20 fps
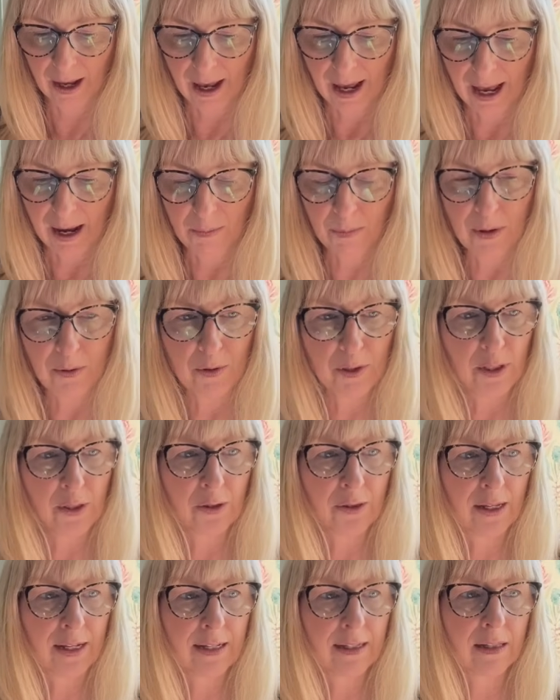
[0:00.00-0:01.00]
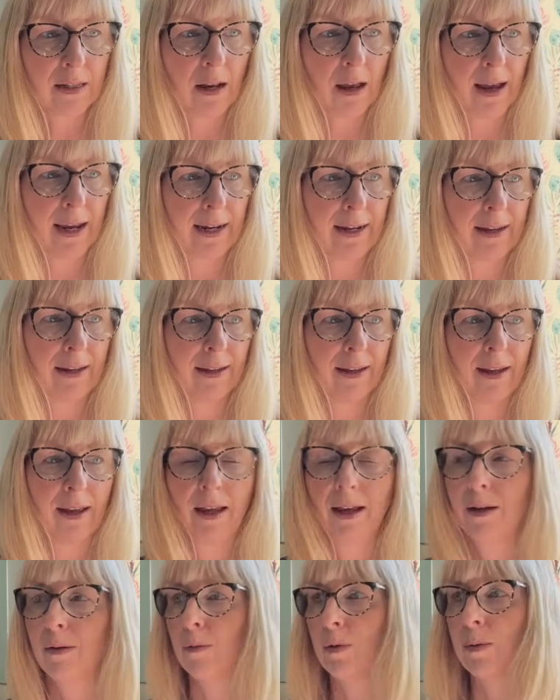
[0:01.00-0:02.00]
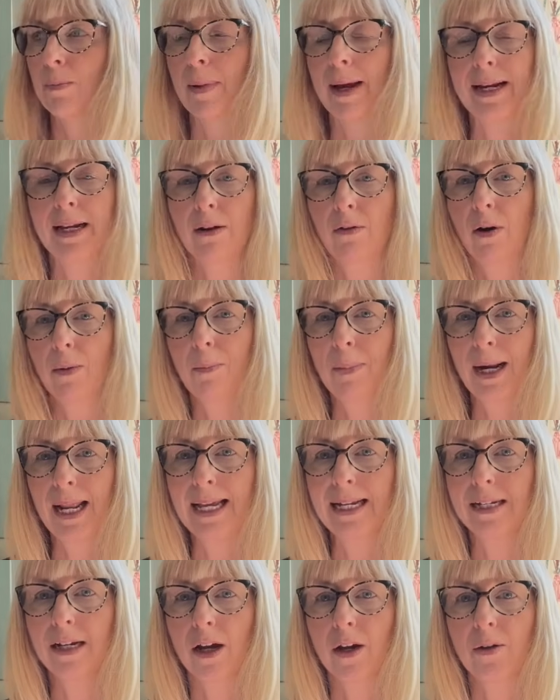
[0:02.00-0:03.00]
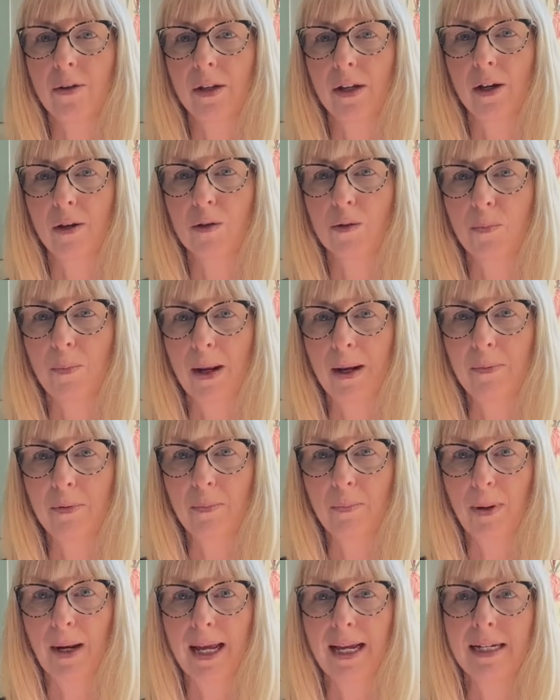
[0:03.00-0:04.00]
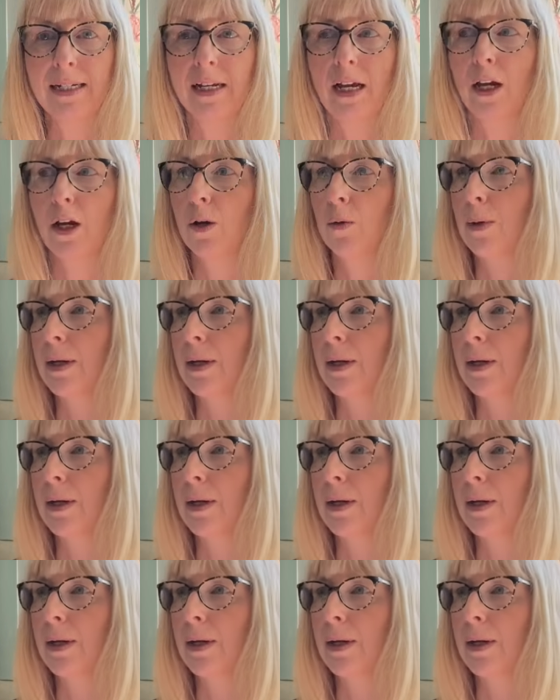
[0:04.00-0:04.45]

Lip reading: And we would do things like we'd make our own Play-Doh and the girls would play with Play-Doh.